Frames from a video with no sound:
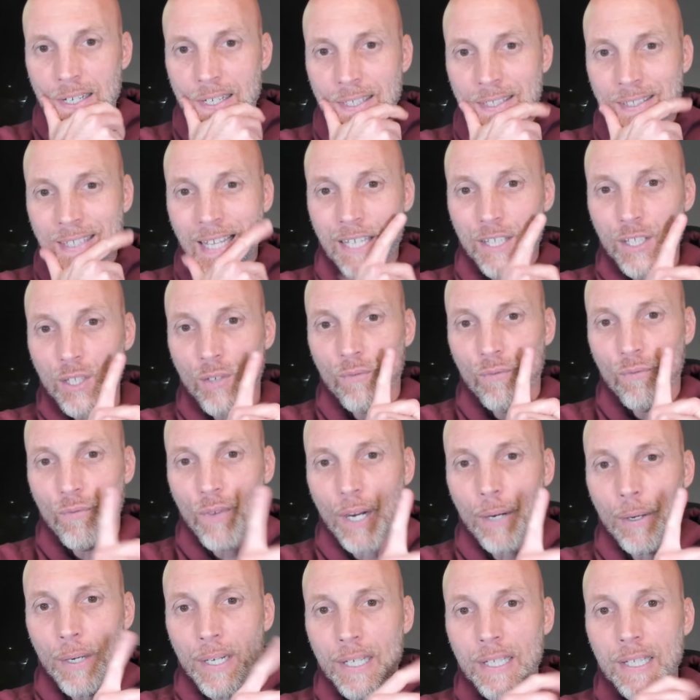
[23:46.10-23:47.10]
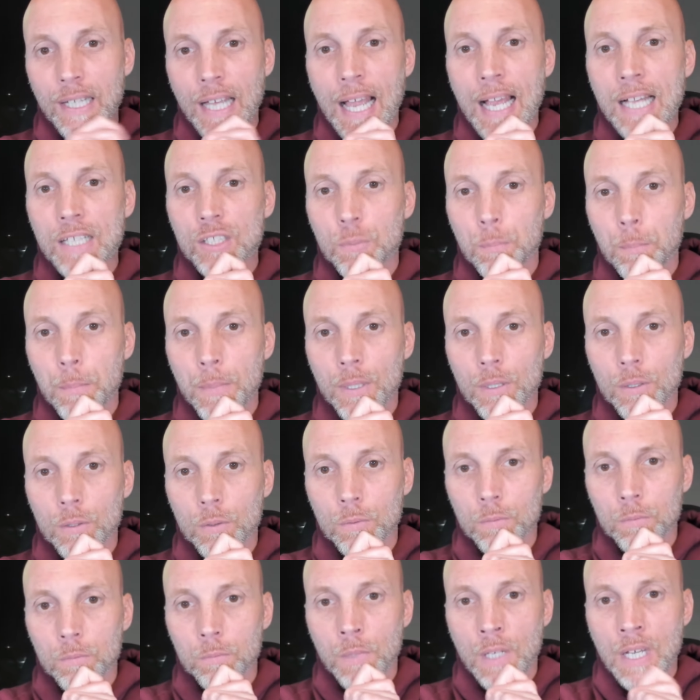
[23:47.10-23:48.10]
that the very last meal
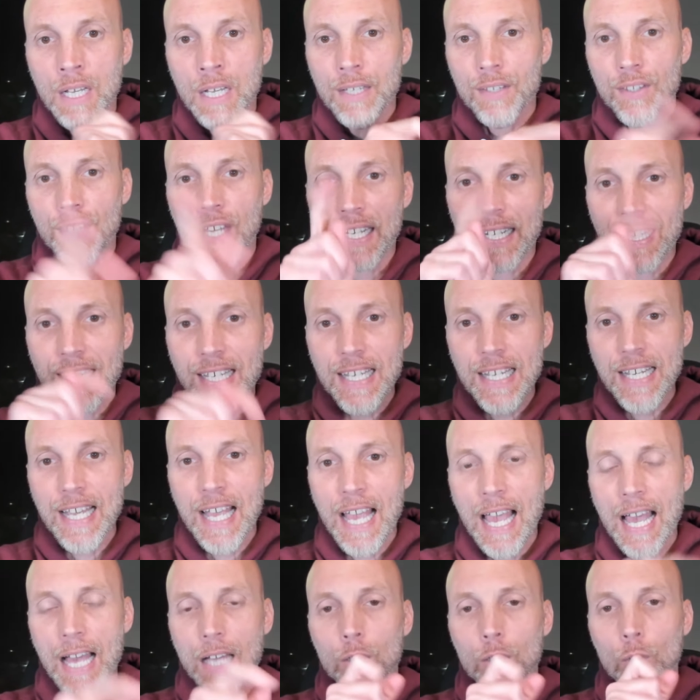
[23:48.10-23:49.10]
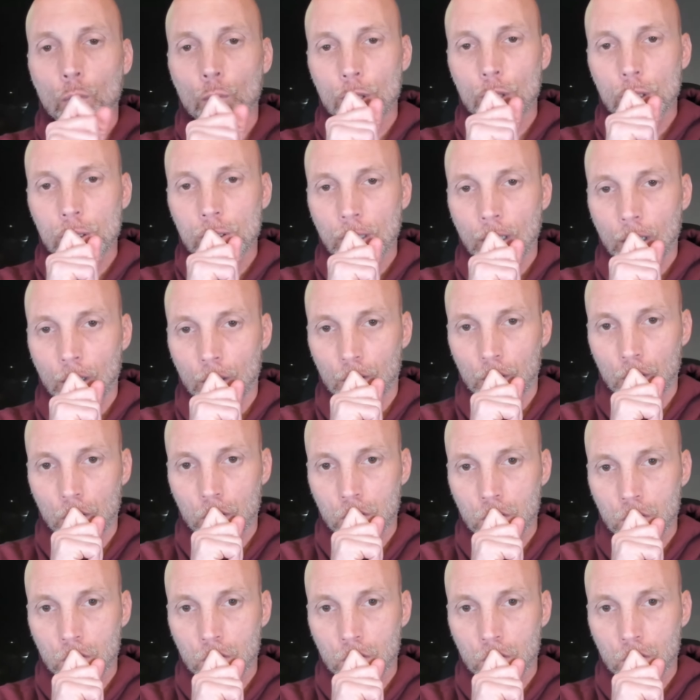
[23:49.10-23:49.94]
that he had on this earth,